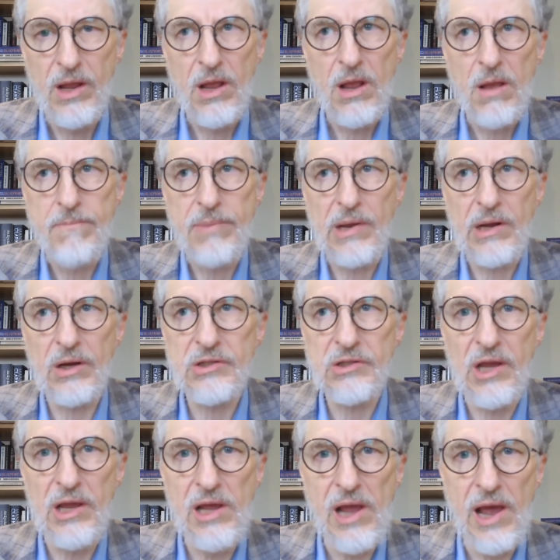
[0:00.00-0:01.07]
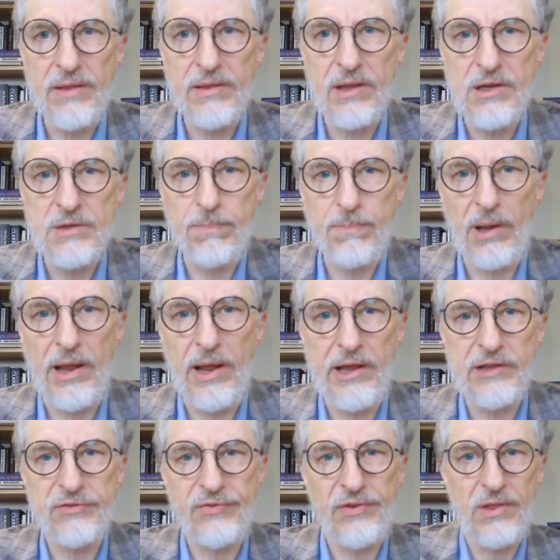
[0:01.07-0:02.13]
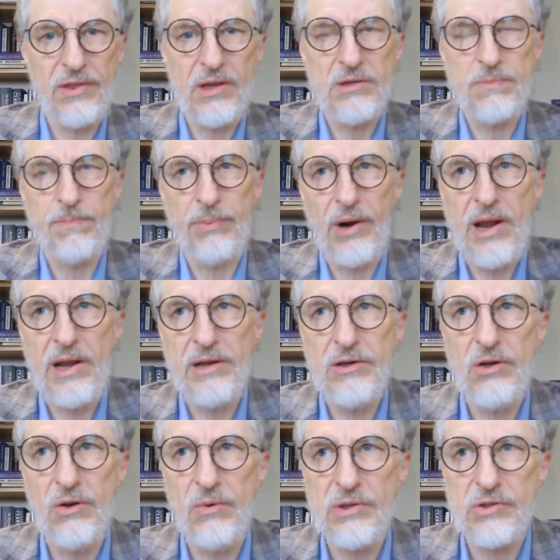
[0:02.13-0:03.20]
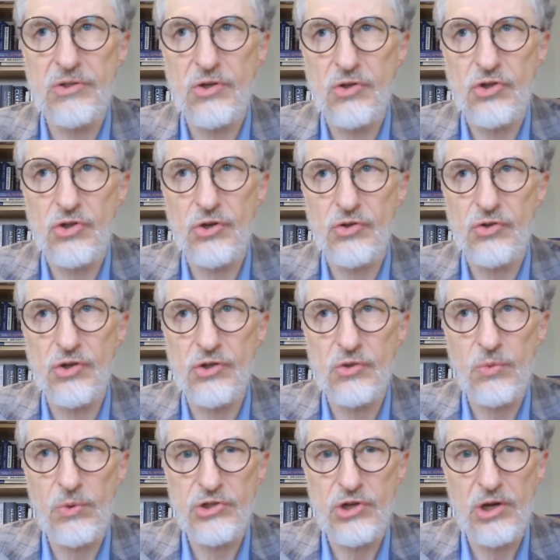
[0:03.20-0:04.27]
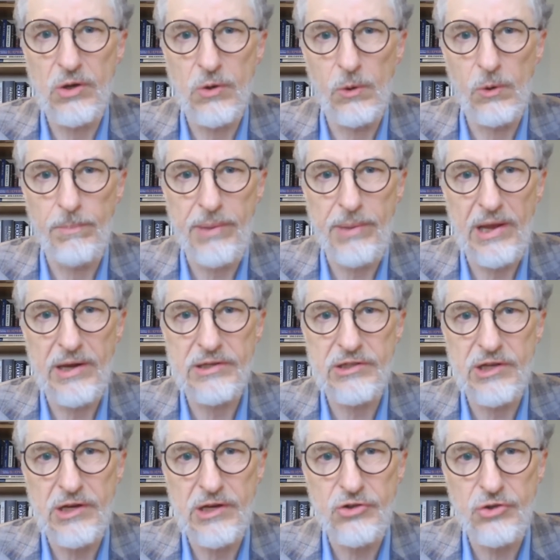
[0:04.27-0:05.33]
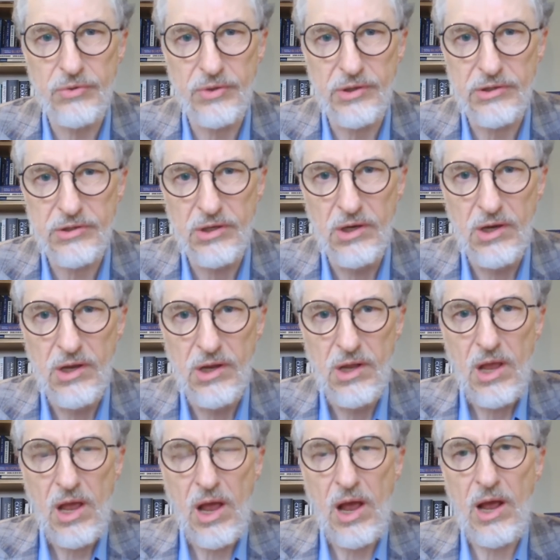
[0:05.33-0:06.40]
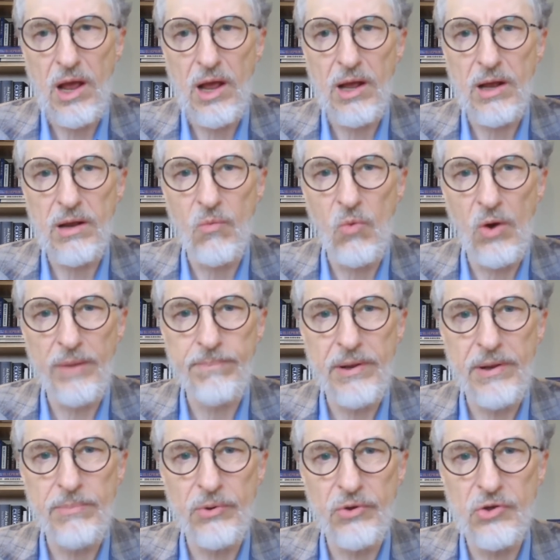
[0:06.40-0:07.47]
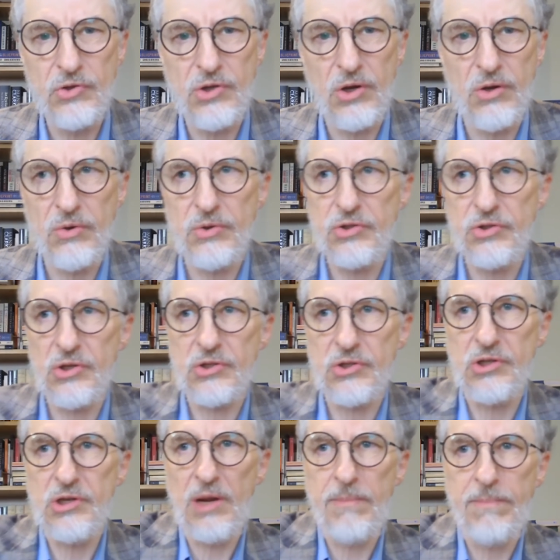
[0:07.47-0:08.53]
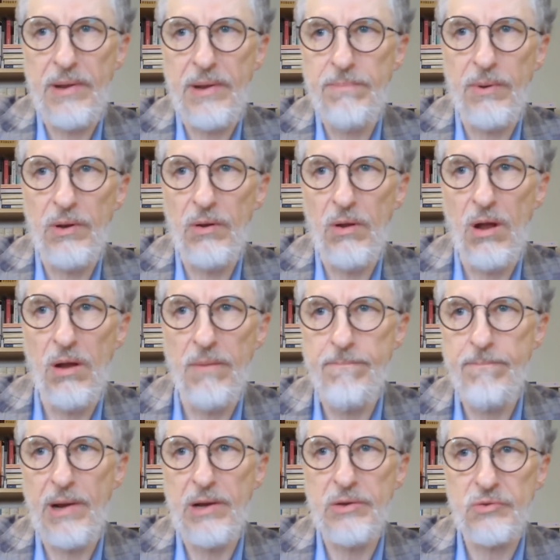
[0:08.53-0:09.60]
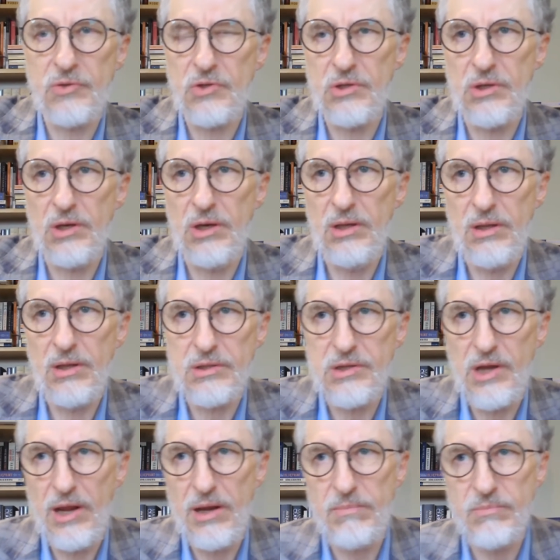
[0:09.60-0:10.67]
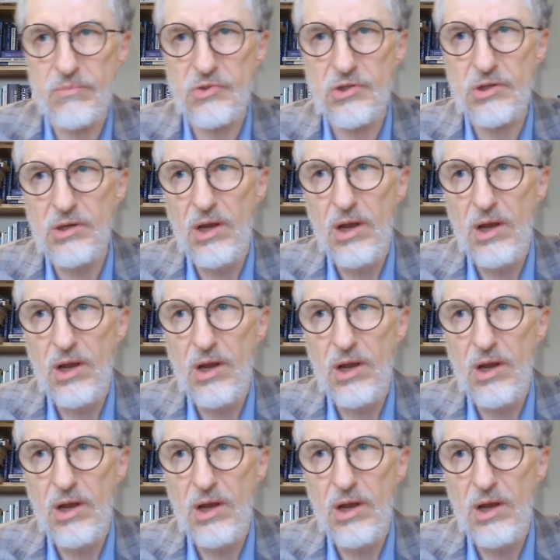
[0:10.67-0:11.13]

because he had these plans for these brand new institutions, which he called penitentiaries. What people used to do is just stick people on boats in the Thames,